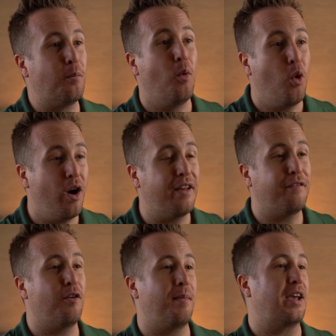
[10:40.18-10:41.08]
more
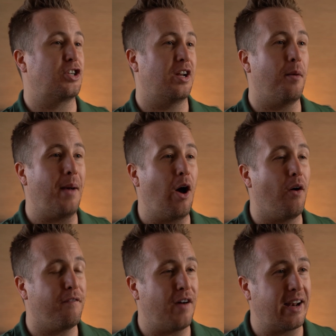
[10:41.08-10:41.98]
information
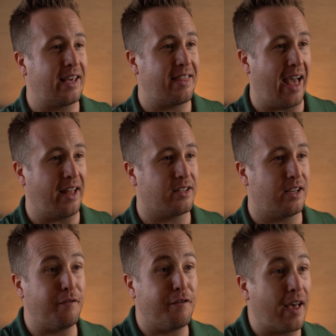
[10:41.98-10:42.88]
about finding that
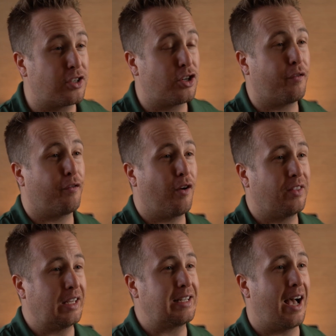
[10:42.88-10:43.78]

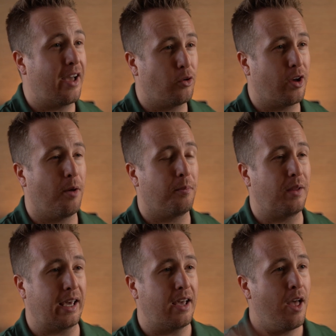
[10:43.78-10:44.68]
investor-friendly title
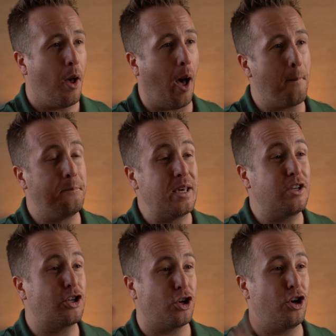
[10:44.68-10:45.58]
company, be
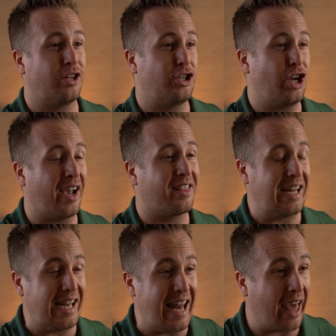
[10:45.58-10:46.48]
sure to check the
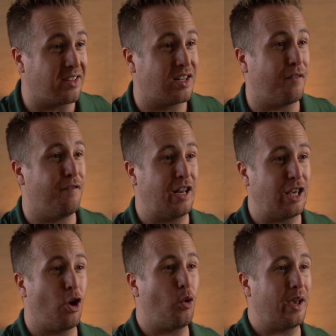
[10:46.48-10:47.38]
next
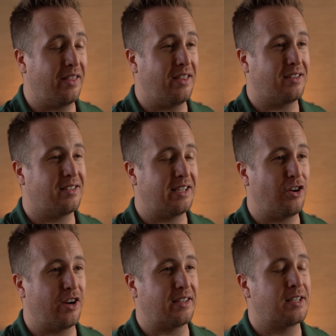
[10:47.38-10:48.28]
video in this
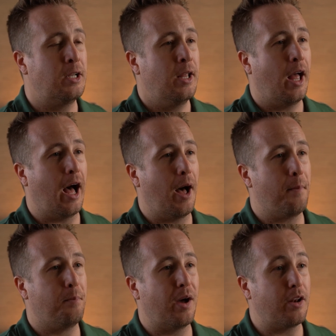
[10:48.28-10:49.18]
series.
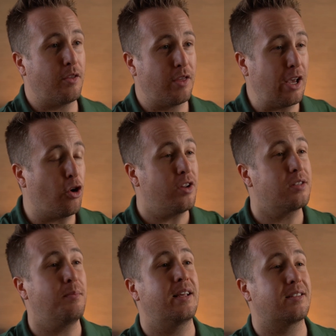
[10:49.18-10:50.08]
But the
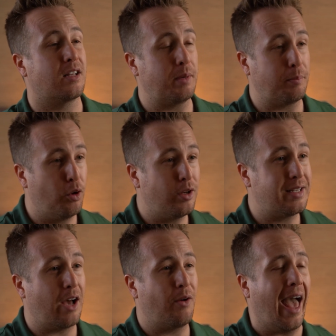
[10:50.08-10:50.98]
earnest money is going to be put
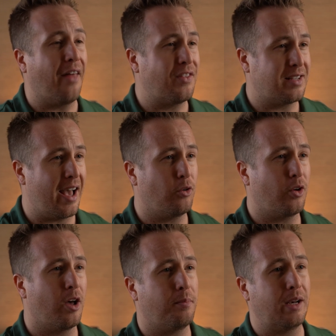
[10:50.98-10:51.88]
down at the title
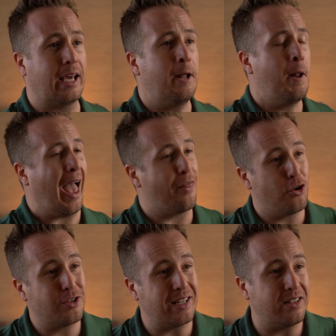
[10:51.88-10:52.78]
company, and
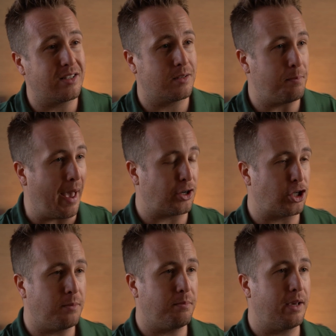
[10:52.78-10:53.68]
there's an
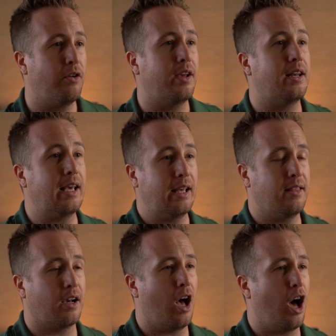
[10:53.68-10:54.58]
inspection period in
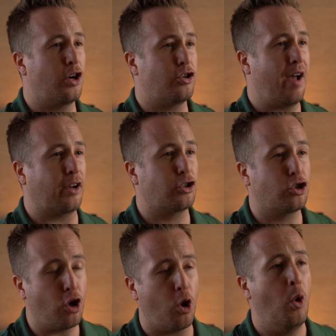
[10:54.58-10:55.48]
the contract.
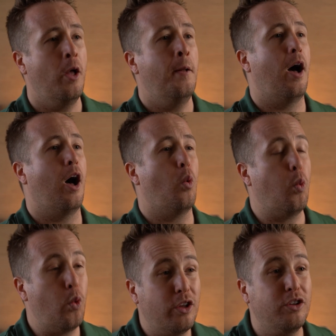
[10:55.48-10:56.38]
So,
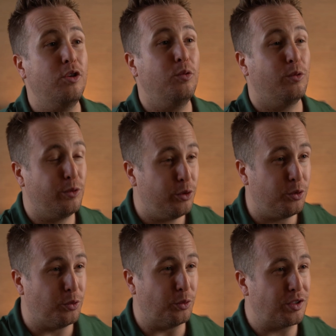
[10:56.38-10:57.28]
will you
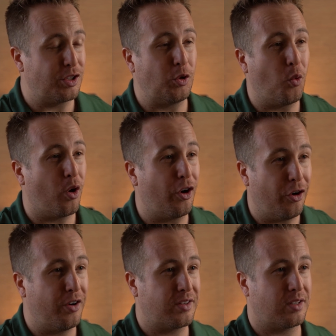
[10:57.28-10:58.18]
lose your
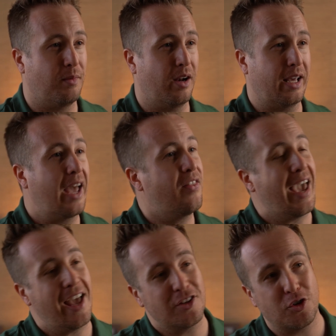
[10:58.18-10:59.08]
earnest money? And
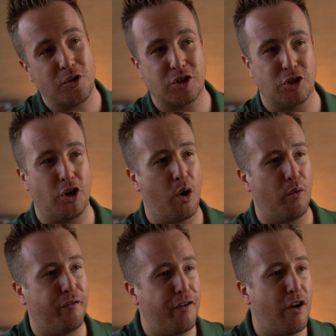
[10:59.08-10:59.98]
the answer is no.
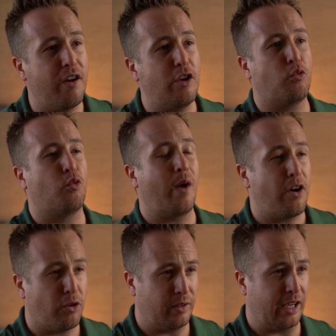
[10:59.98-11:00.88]
Very
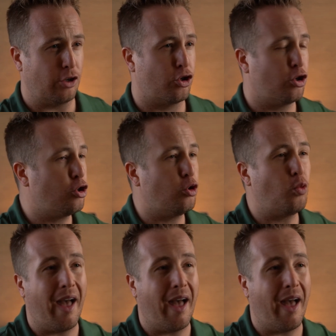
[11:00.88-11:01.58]
rarely should you